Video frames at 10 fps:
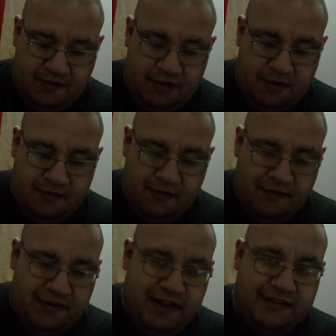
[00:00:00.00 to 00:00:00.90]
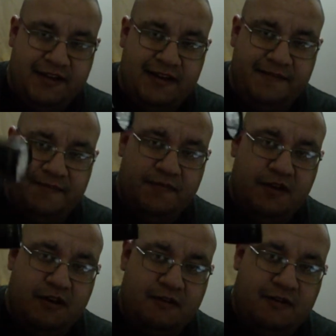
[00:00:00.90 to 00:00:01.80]
if you're looking for a flashlight,
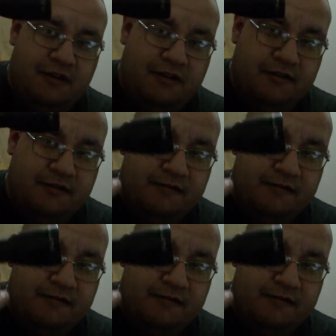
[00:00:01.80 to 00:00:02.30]
$33.